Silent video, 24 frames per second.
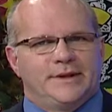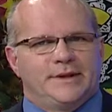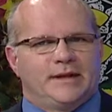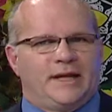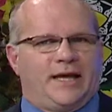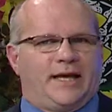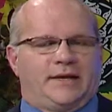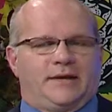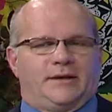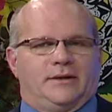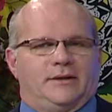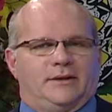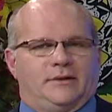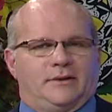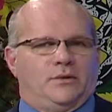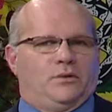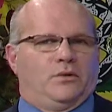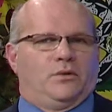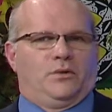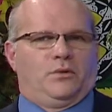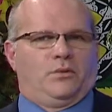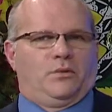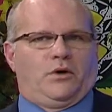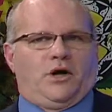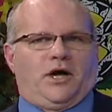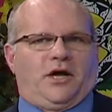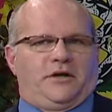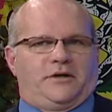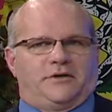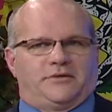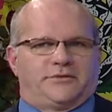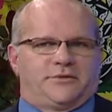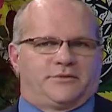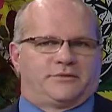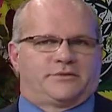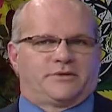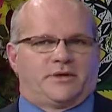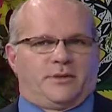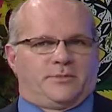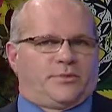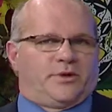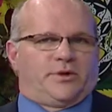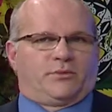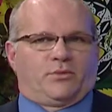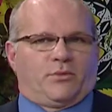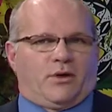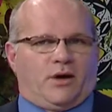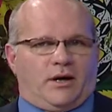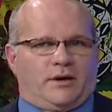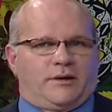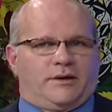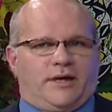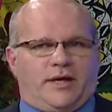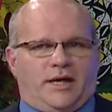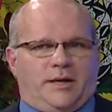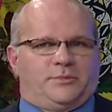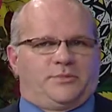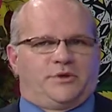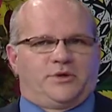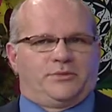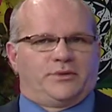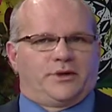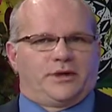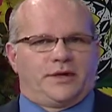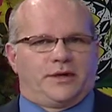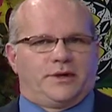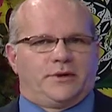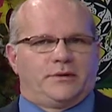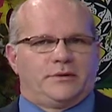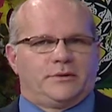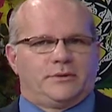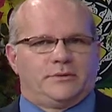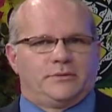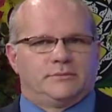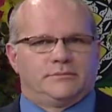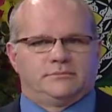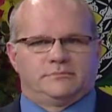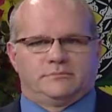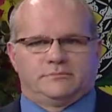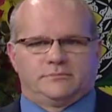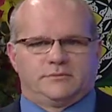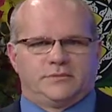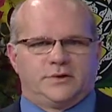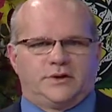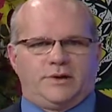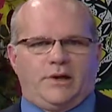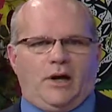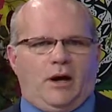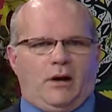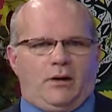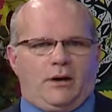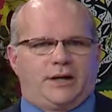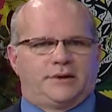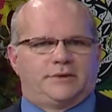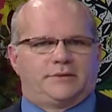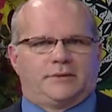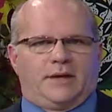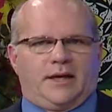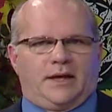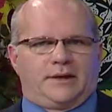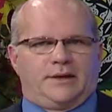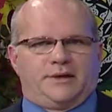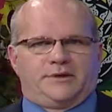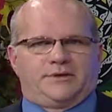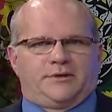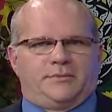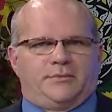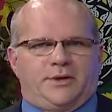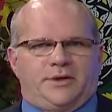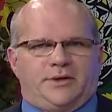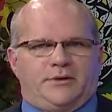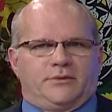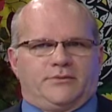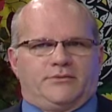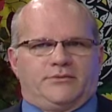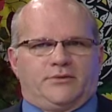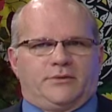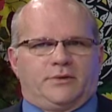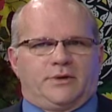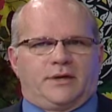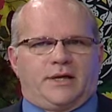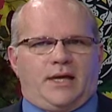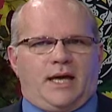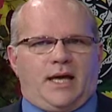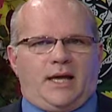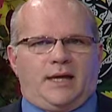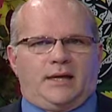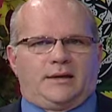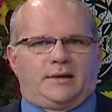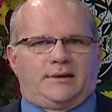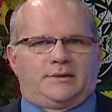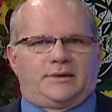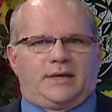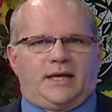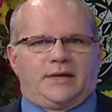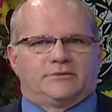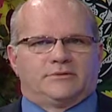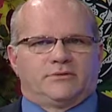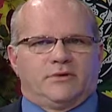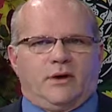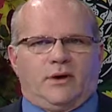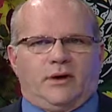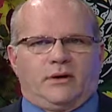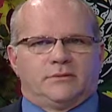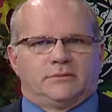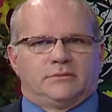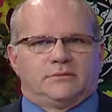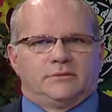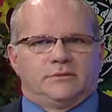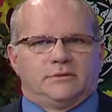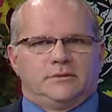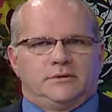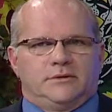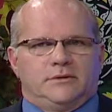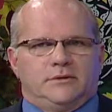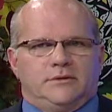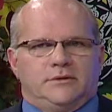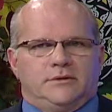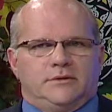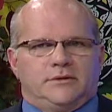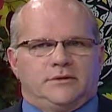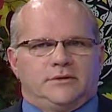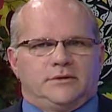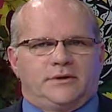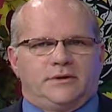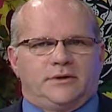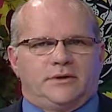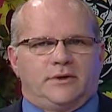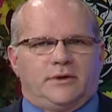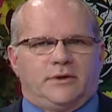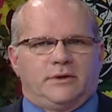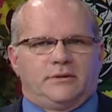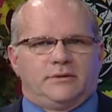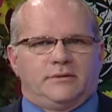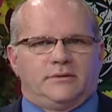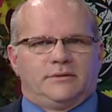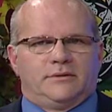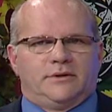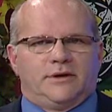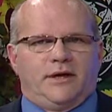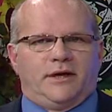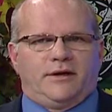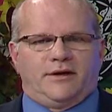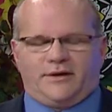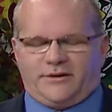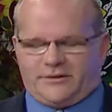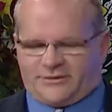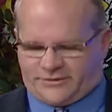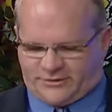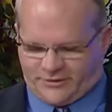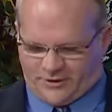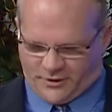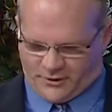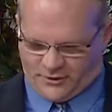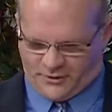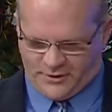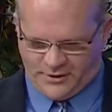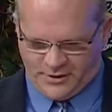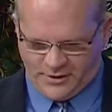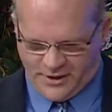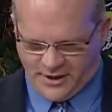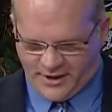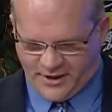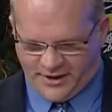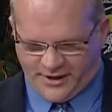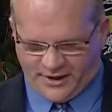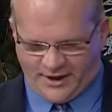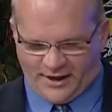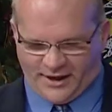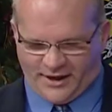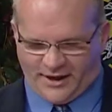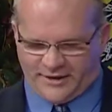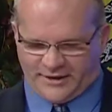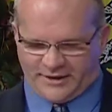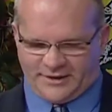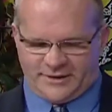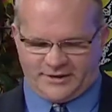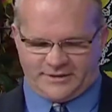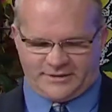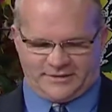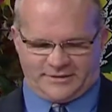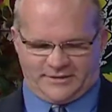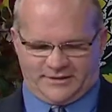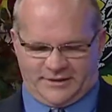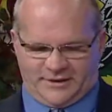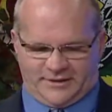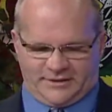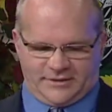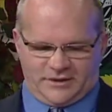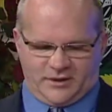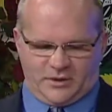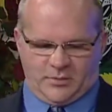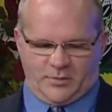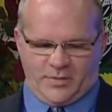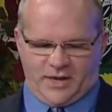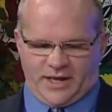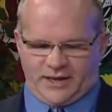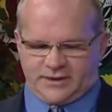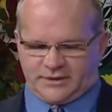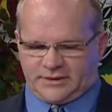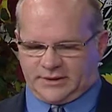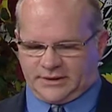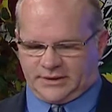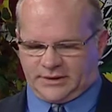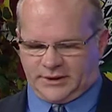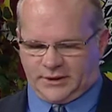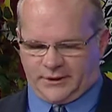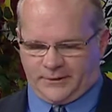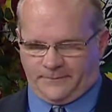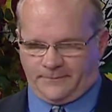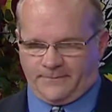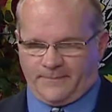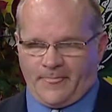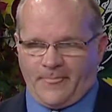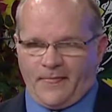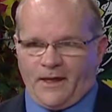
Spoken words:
Like, what, is there something wrong that I'm doing here? No, I get to be here for the candidate, that's all. You know, so it's an amazing deal.